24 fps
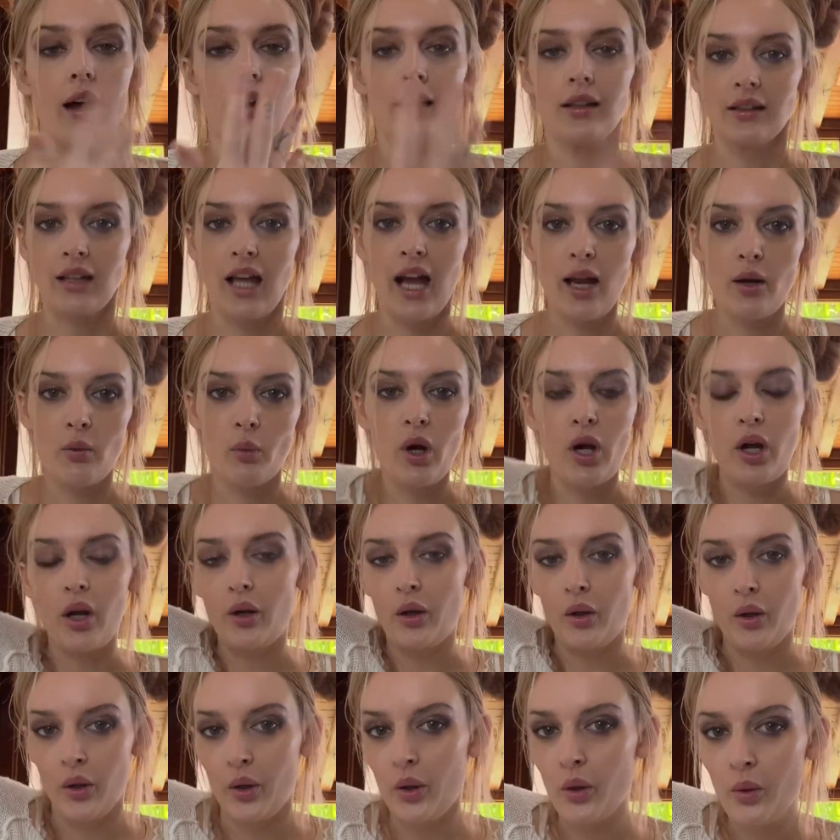Line one,
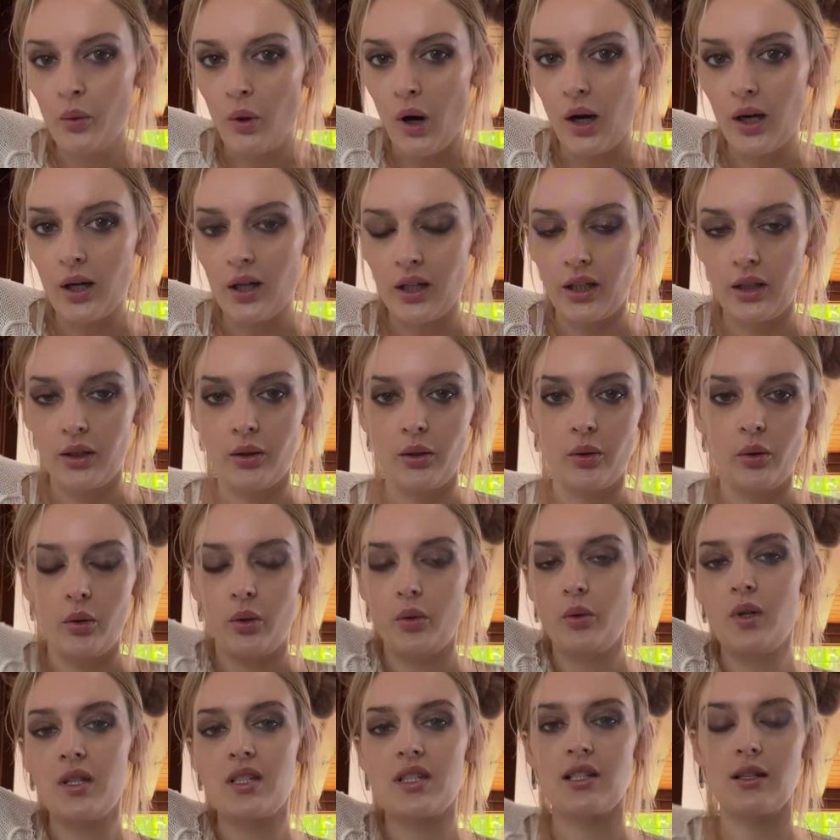who are you? Who
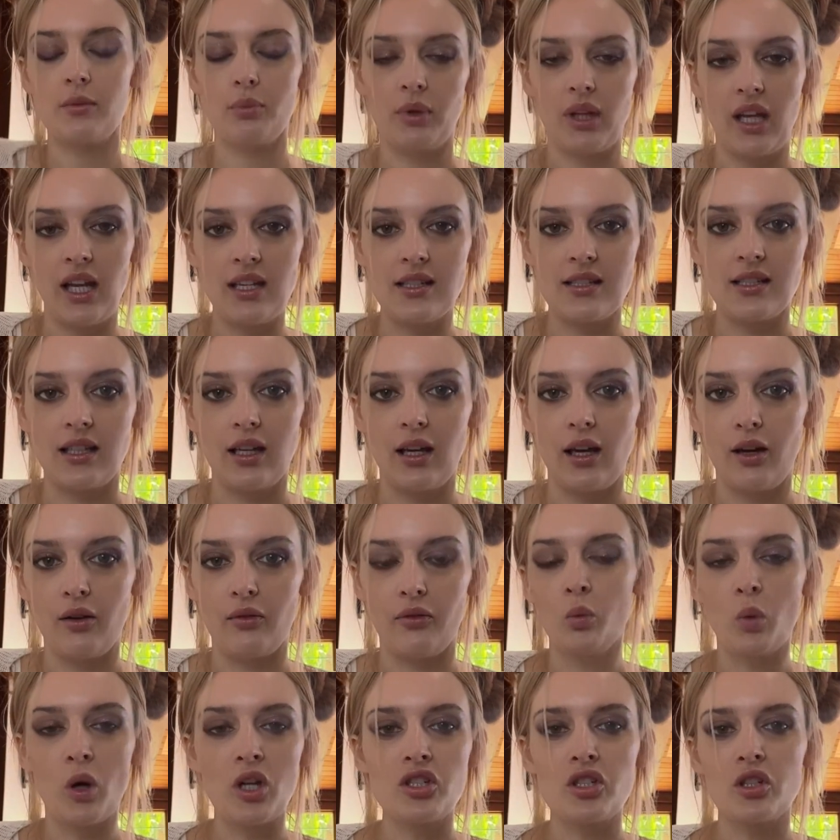is the plaintiff?
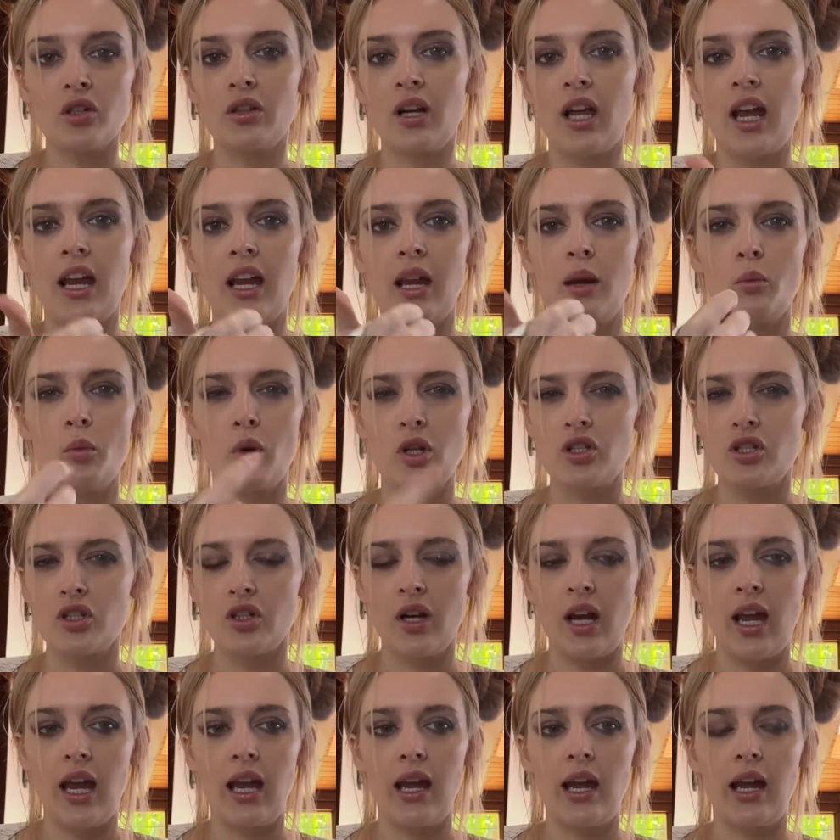What's your name? What's your
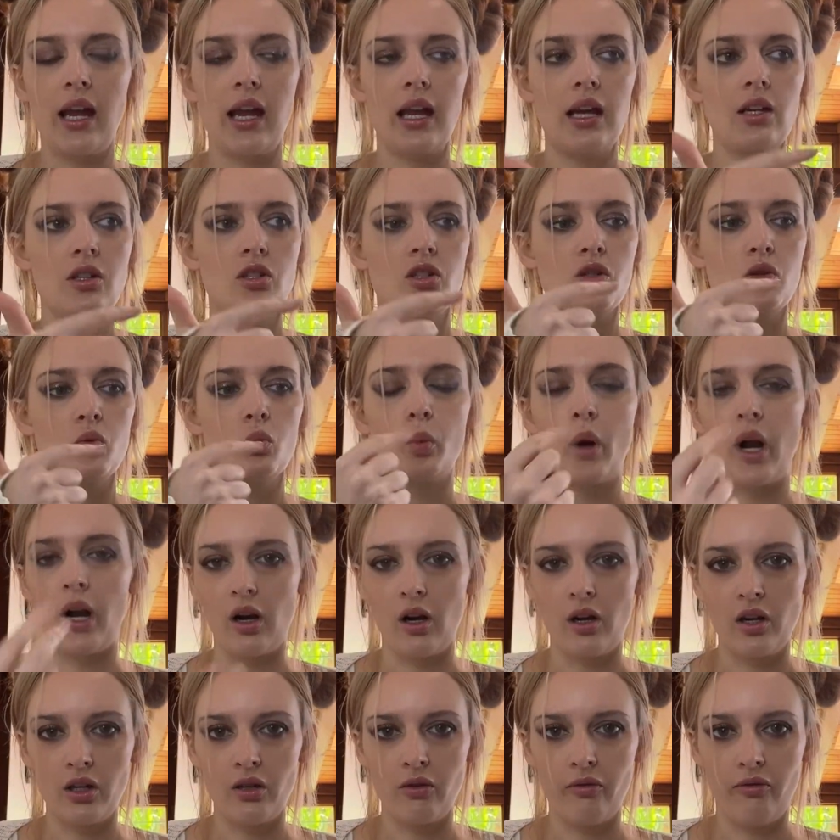age? Where are
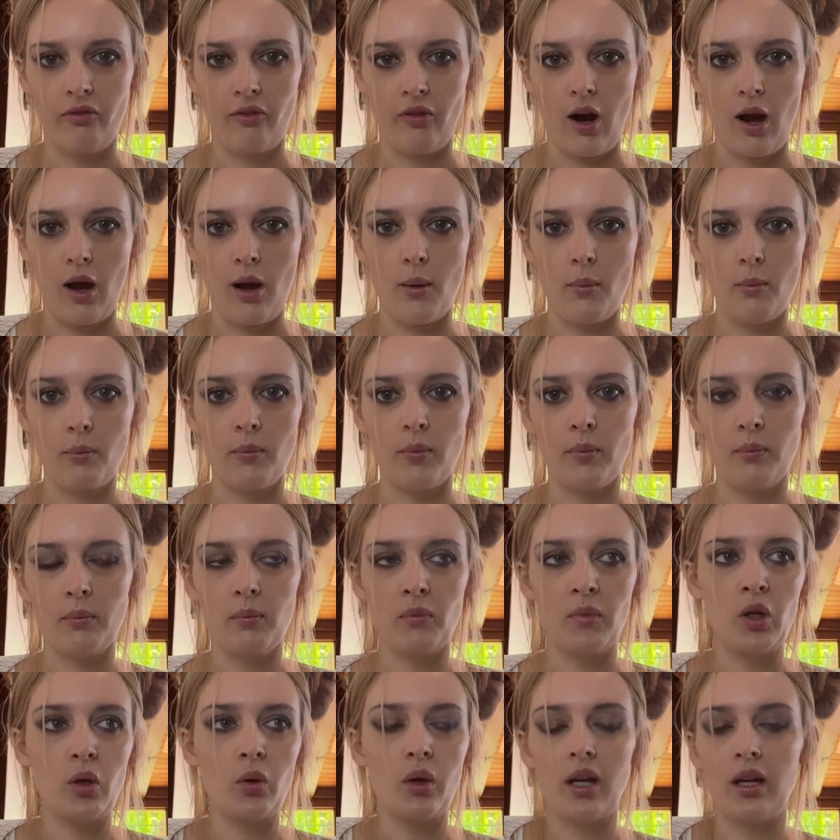you from?
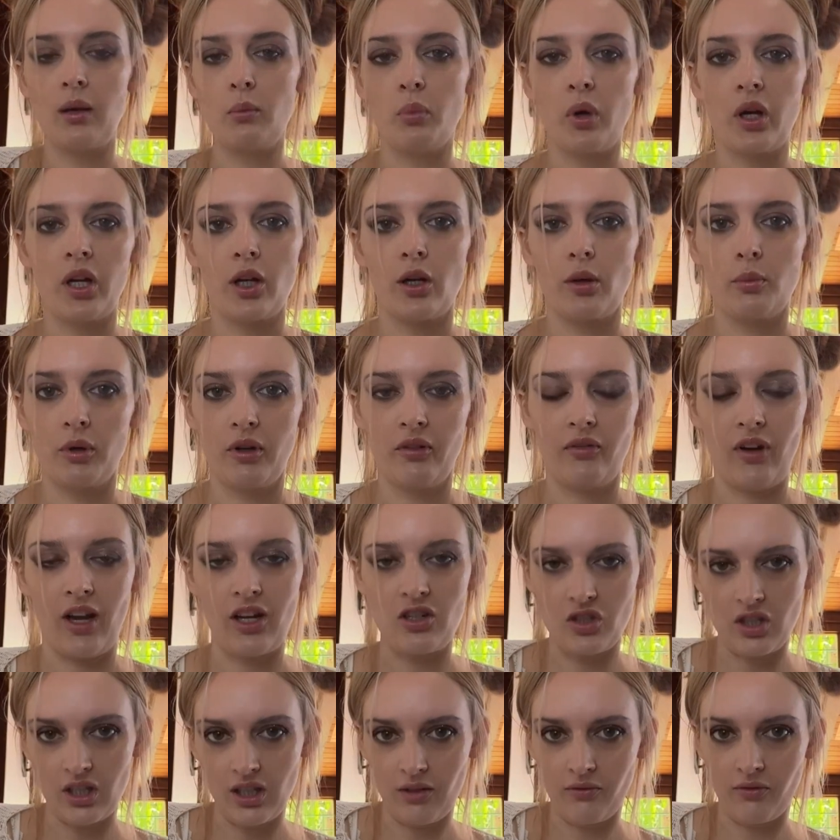You can put your
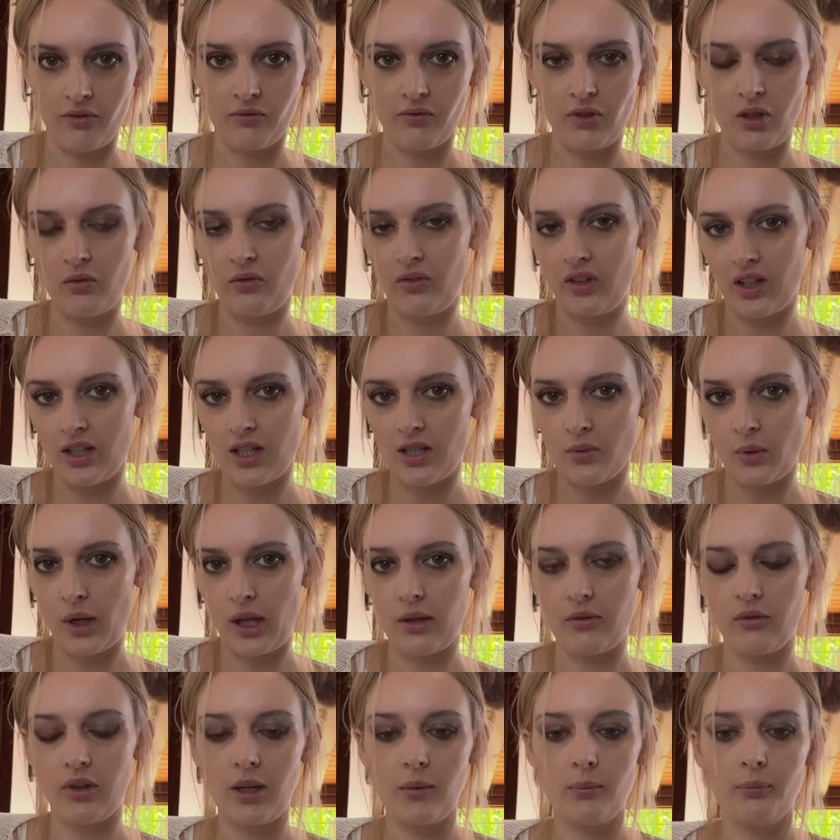profession if you feel it's
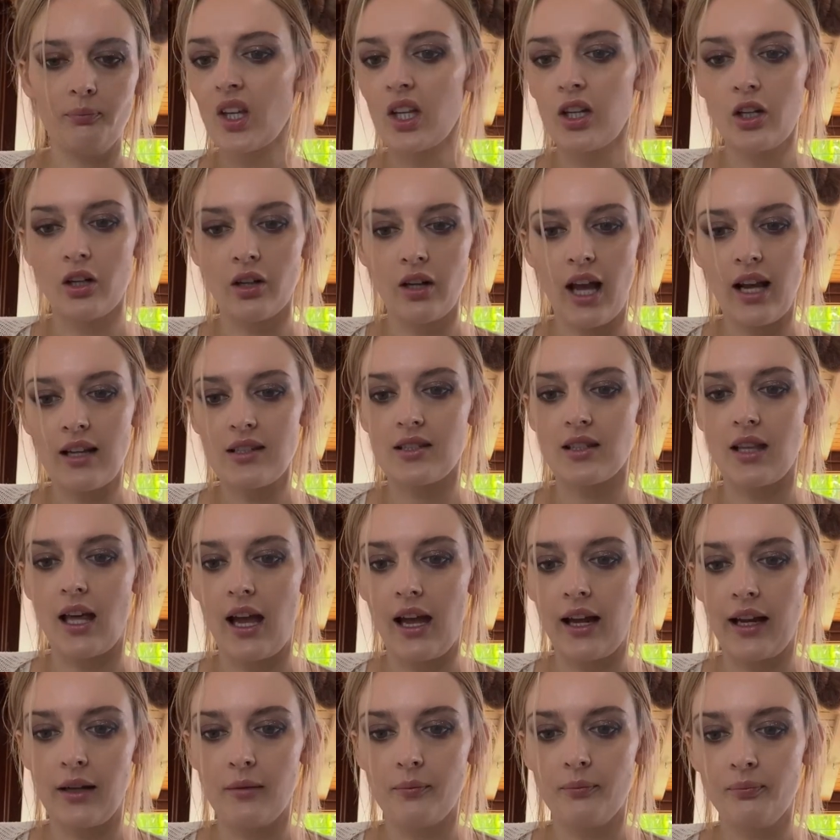relevant. Your next
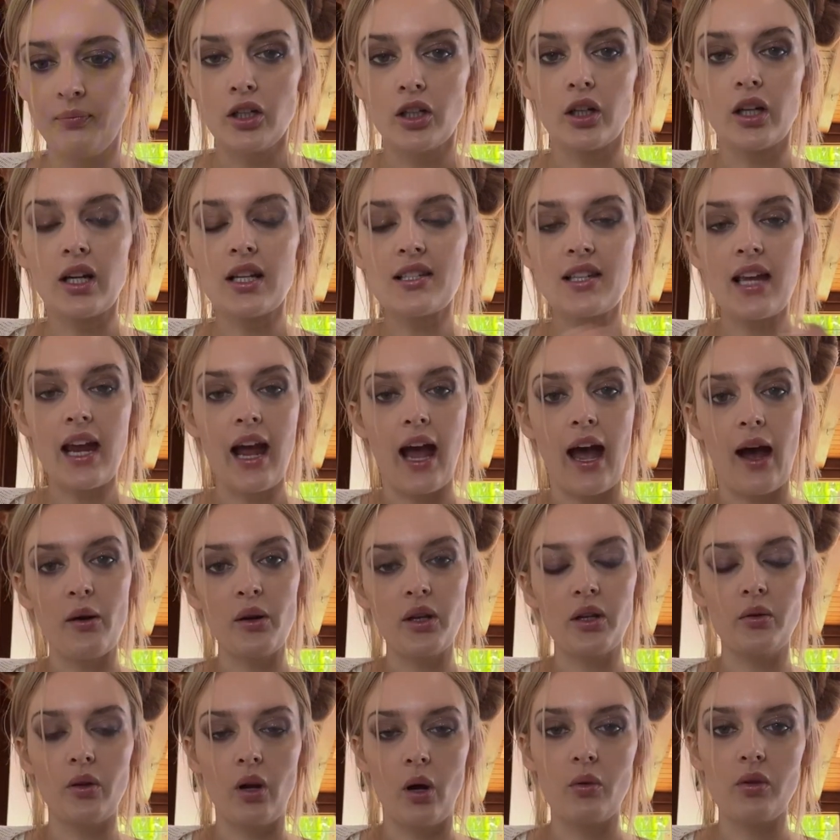line, you're gonna say how
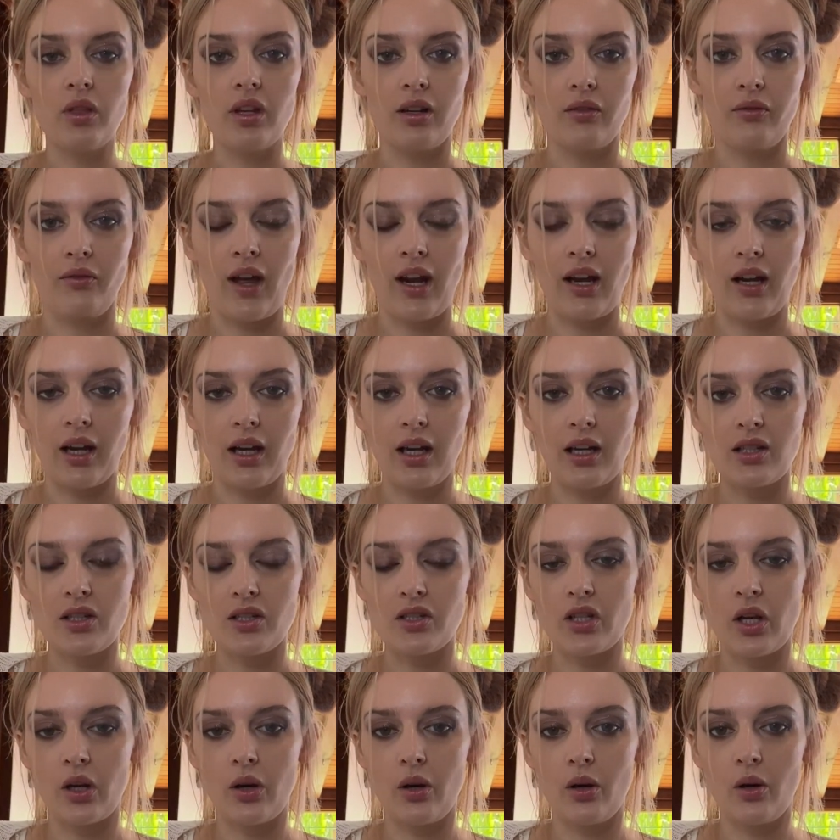you know the defendant.
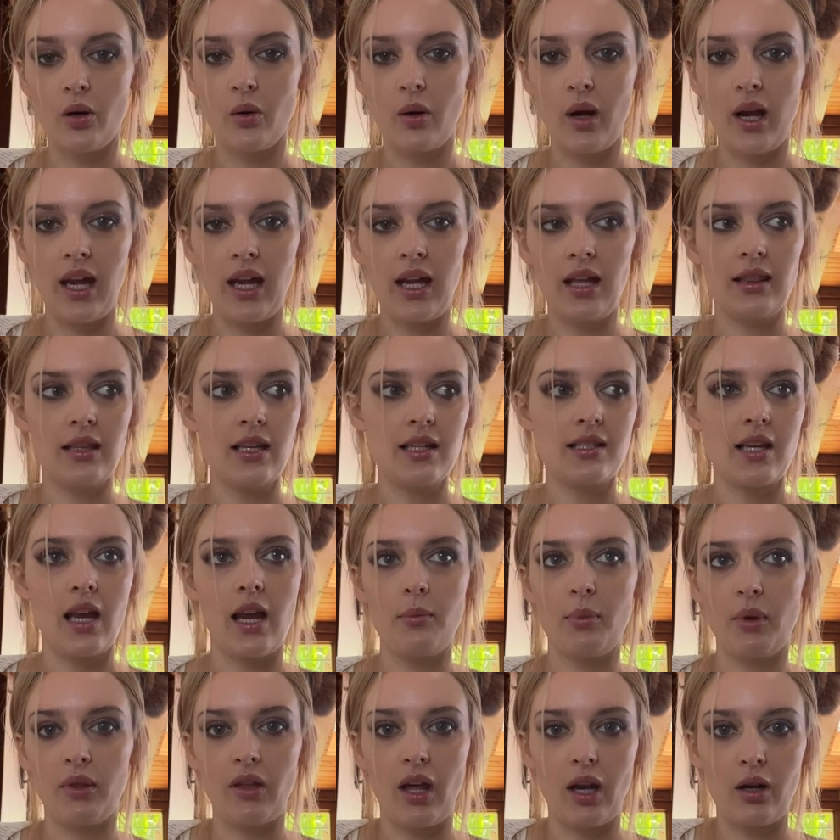So in this
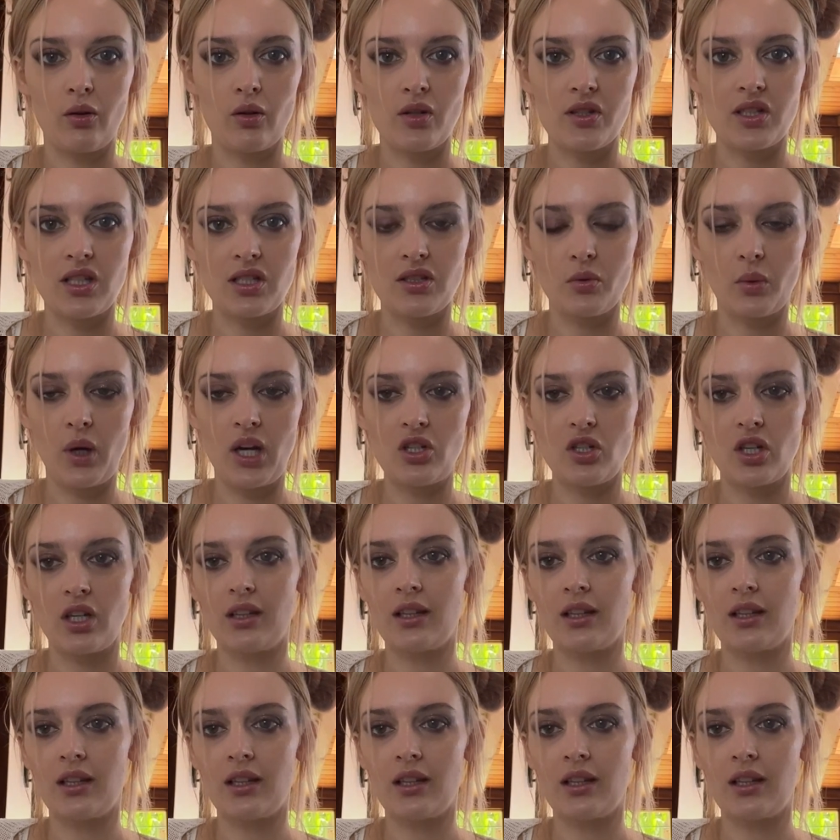hypothetical situation,